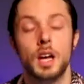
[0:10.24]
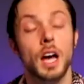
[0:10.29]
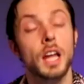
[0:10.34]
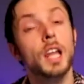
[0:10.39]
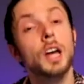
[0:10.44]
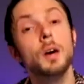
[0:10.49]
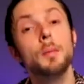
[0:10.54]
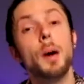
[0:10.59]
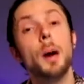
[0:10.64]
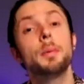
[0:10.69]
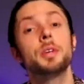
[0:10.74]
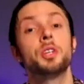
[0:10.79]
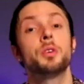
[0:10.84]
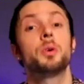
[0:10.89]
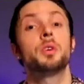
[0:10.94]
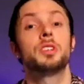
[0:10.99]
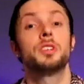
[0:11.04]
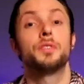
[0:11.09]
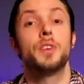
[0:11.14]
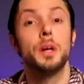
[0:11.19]
Hello, Bobby
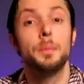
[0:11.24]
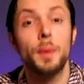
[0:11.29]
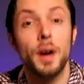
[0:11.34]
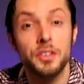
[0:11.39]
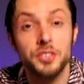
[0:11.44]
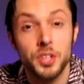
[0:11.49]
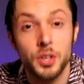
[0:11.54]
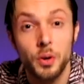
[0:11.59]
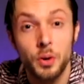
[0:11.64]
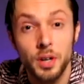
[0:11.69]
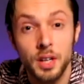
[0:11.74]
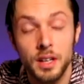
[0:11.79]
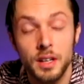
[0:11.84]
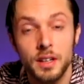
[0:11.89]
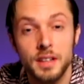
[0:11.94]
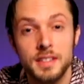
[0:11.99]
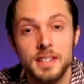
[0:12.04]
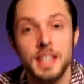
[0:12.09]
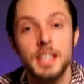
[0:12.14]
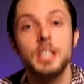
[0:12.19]
Torres of Frightbox Recording here
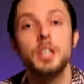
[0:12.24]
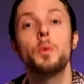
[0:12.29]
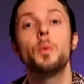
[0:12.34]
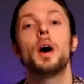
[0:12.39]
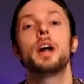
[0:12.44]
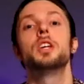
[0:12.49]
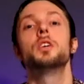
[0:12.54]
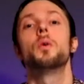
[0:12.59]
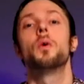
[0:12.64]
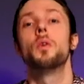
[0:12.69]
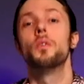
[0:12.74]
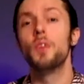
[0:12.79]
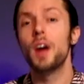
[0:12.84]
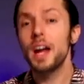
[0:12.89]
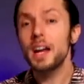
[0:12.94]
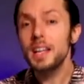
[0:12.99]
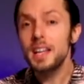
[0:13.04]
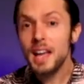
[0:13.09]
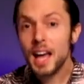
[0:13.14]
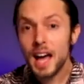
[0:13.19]
to tell you why you
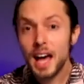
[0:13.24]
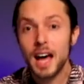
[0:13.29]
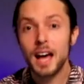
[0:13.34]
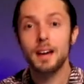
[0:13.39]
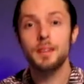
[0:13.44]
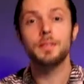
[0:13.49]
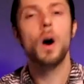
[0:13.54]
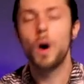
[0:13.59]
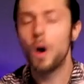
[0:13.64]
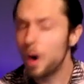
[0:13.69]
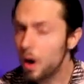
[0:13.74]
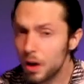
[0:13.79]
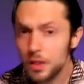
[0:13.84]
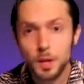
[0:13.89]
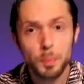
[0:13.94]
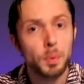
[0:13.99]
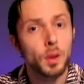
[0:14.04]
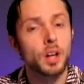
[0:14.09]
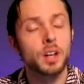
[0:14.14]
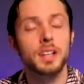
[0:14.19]
already have all
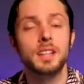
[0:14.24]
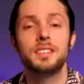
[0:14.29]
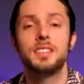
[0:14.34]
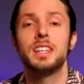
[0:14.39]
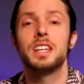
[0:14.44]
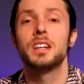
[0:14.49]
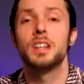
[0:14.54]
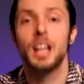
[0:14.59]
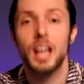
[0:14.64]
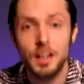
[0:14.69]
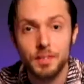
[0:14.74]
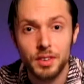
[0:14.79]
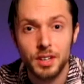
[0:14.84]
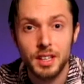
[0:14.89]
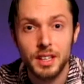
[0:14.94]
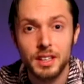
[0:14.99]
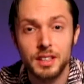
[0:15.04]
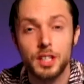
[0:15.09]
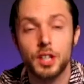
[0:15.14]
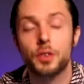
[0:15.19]
the plugins that you'll ever
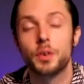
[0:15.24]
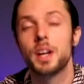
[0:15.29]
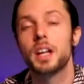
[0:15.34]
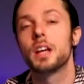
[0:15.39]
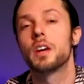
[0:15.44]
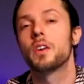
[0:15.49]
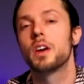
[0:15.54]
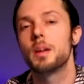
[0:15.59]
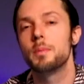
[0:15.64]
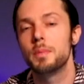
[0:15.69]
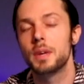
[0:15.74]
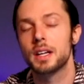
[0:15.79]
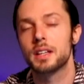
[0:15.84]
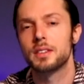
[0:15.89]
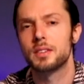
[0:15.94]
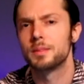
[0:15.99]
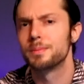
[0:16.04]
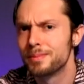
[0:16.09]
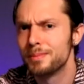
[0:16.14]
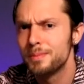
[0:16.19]
need to create a great
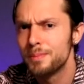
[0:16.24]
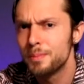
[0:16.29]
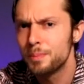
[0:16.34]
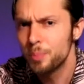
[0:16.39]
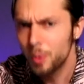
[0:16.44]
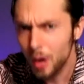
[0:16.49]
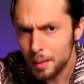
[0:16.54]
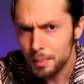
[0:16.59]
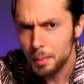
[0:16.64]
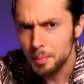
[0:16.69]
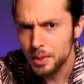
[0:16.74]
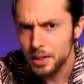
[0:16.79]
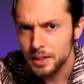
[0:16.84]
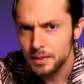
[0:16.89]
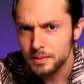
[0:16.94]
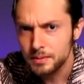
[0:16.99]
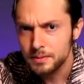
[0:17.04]
mix. Probably.